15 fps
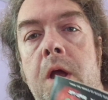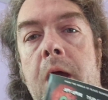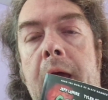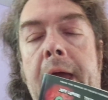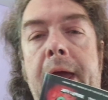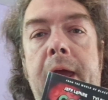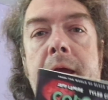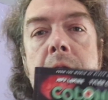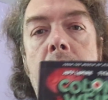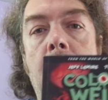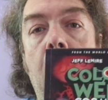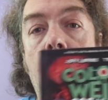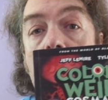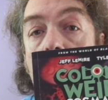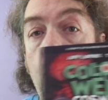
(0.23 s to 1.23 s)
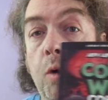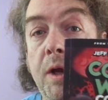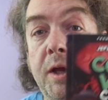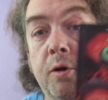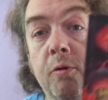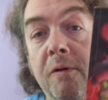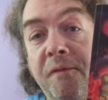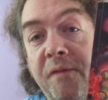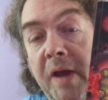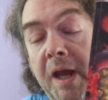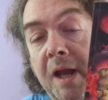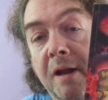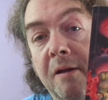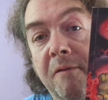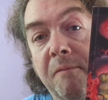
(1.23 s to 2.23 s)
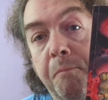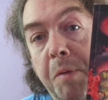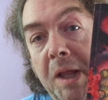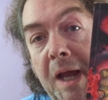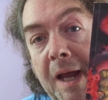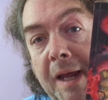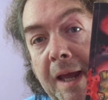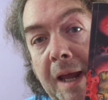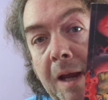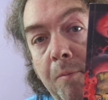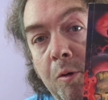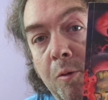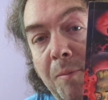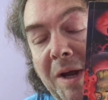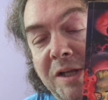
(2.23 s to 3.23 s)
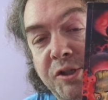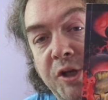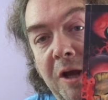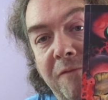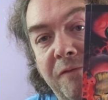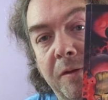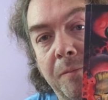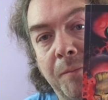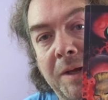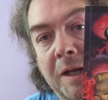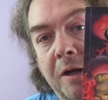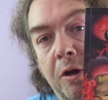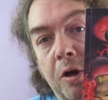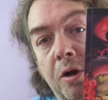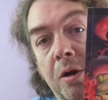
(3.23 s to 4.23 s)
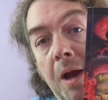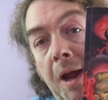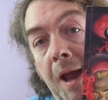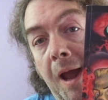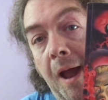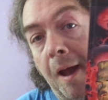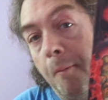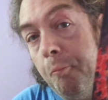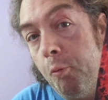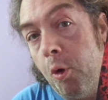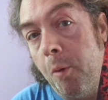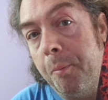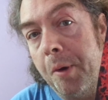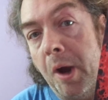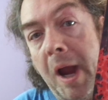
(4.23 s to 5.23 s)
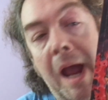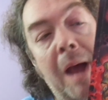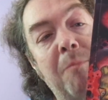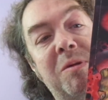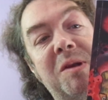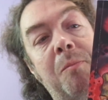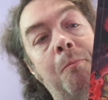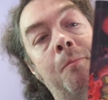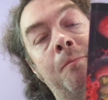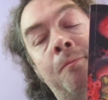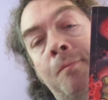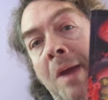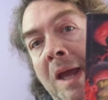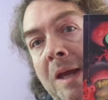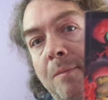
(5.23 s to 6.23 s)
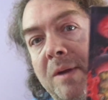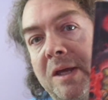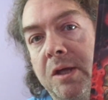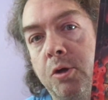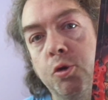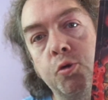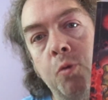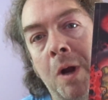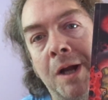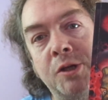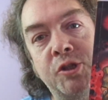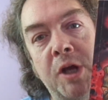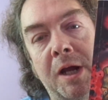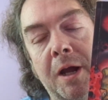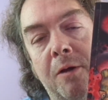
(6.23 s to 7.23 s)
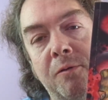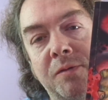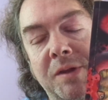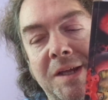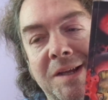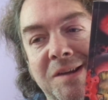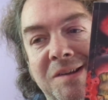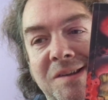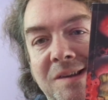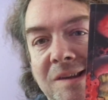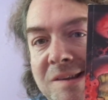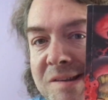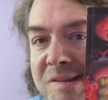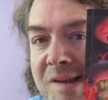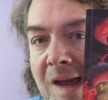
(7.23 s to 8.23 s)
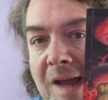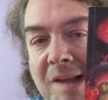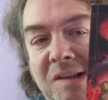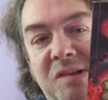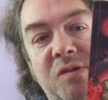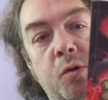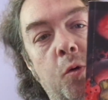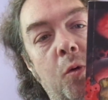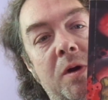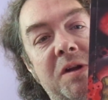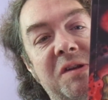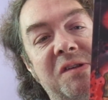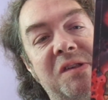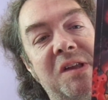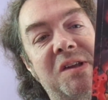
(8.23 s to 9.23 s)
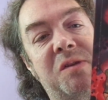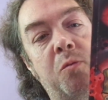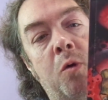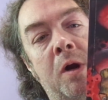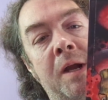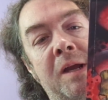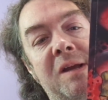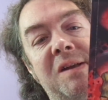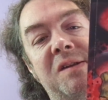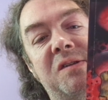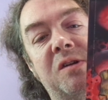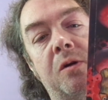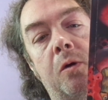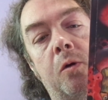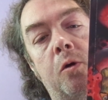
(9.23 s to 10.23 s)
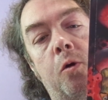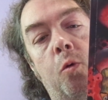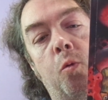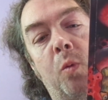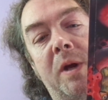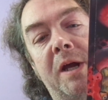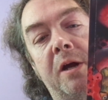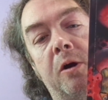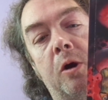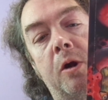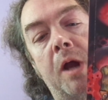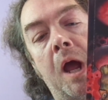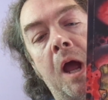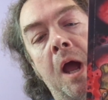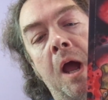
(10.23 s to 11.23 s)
hey, uh, were you a fan of Black Hammer by Jeff Lemire? Well, perhaps maybe you'd want to check out these side stories. This one is Colonel Weird,